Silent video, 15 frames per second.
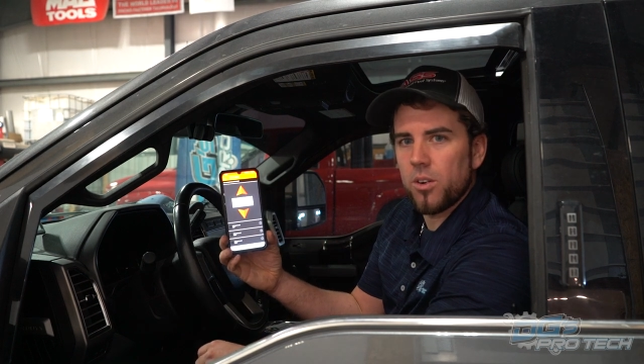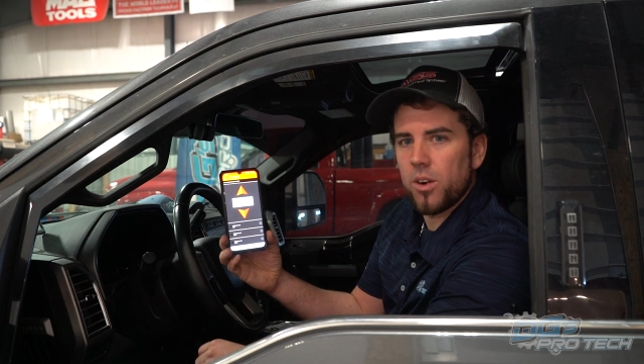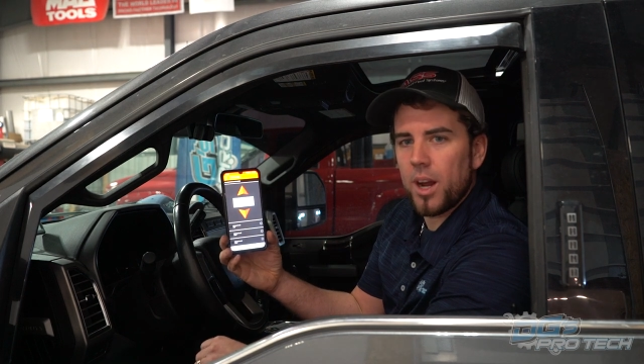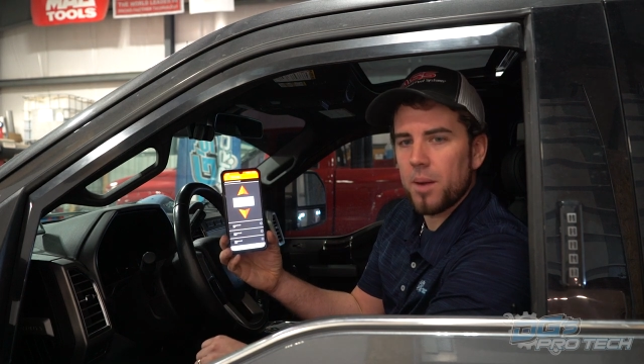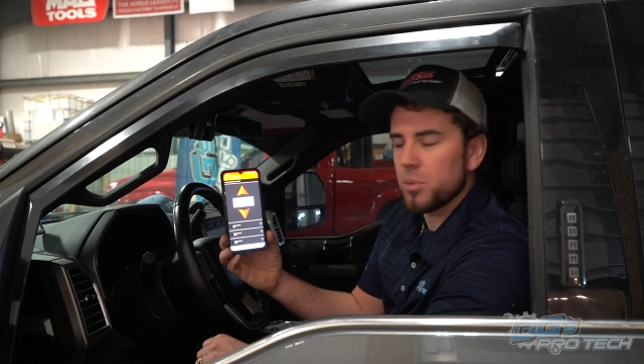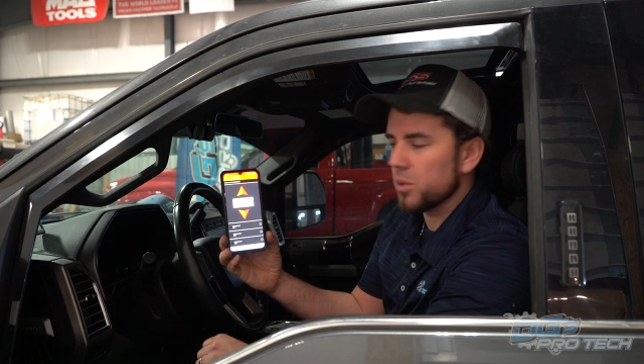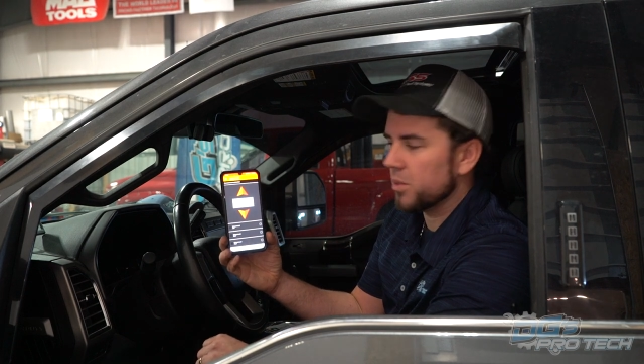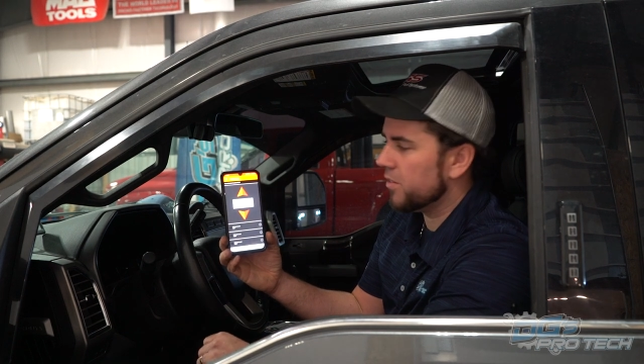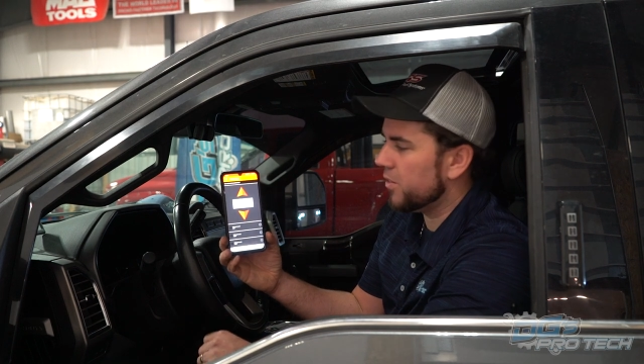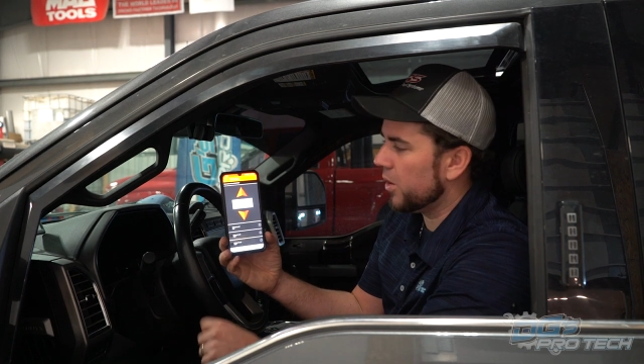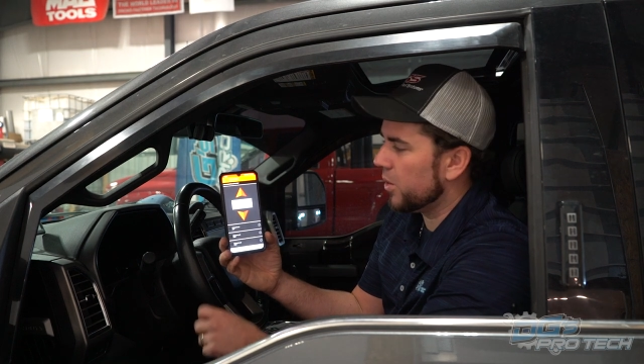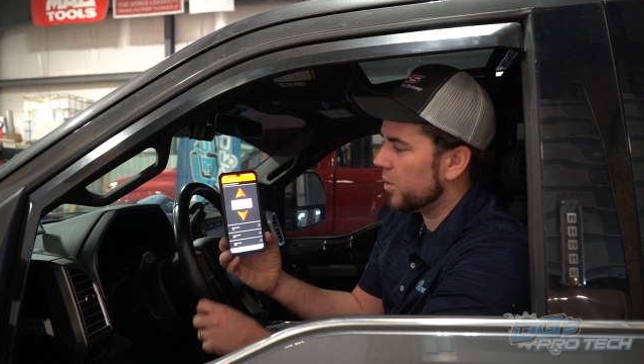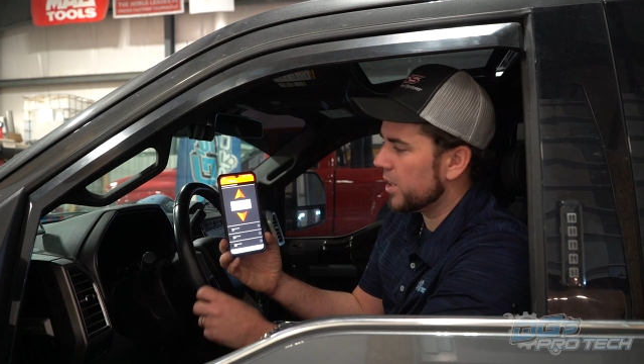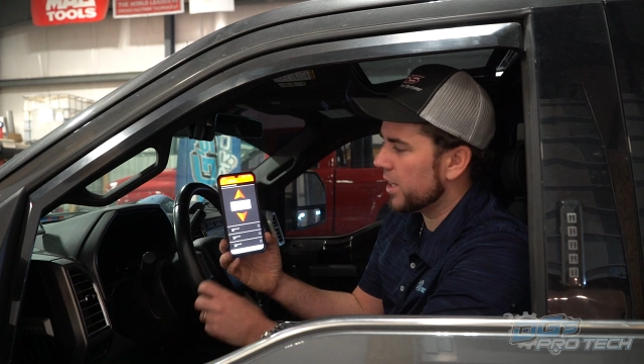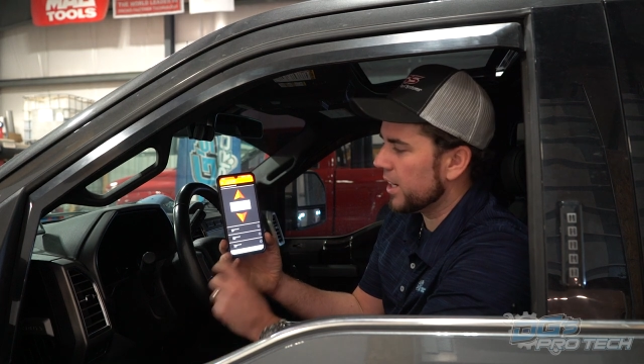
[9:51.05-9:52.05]
or Apple
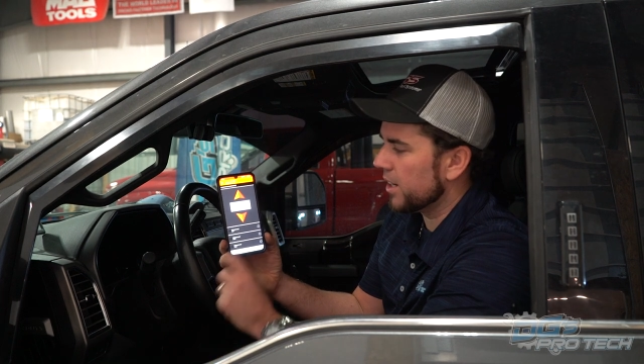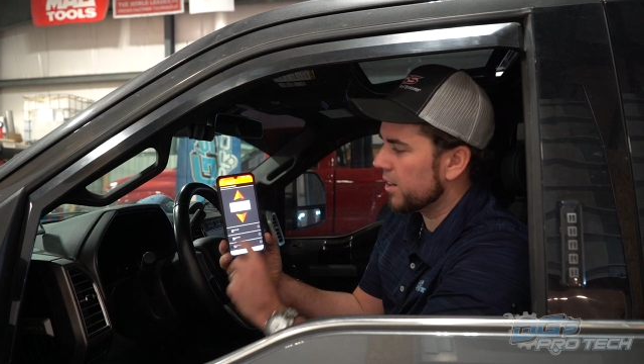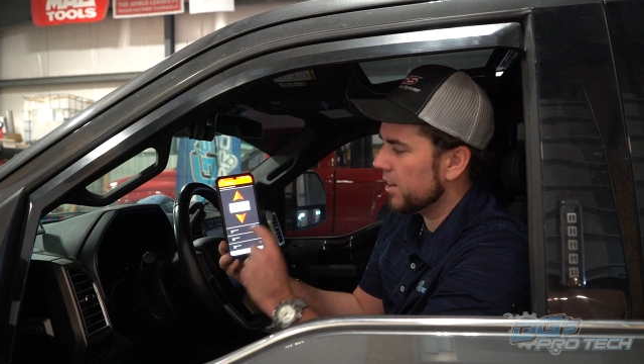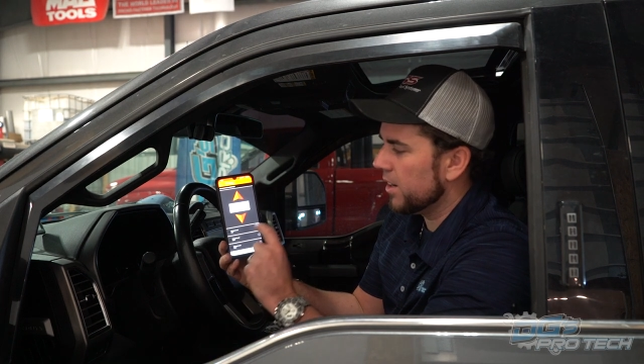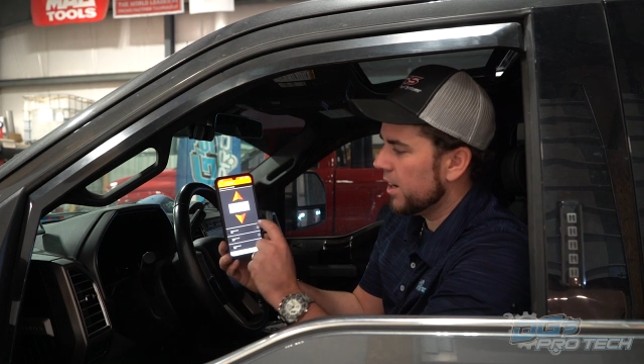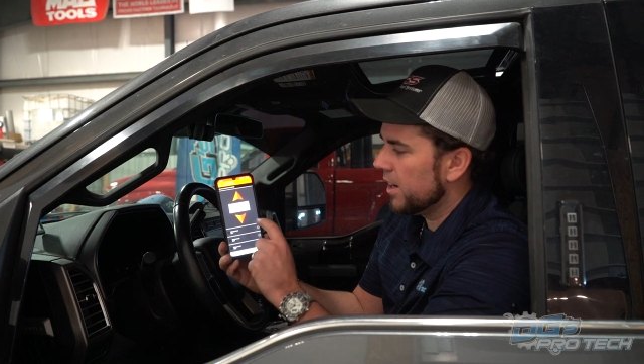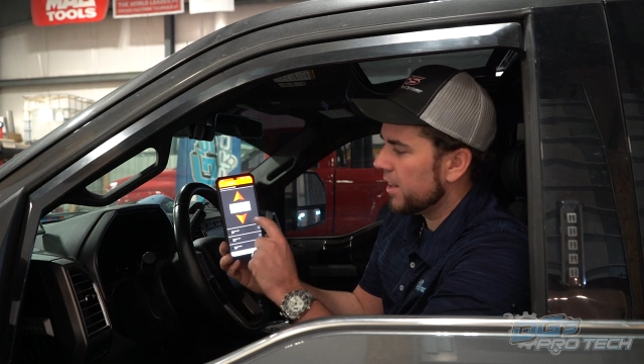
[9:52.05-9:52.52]
phone here.